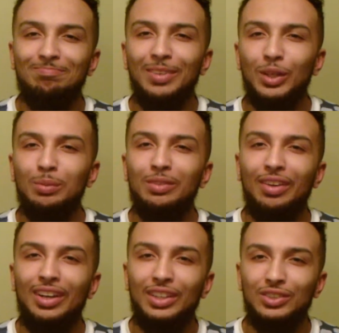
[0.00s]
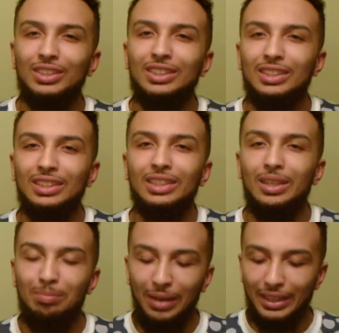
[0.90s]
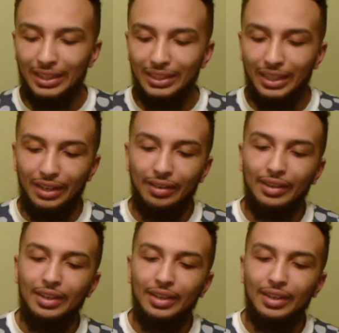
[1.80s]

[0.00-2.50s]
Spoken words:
it'll be very interesting to see him back in there.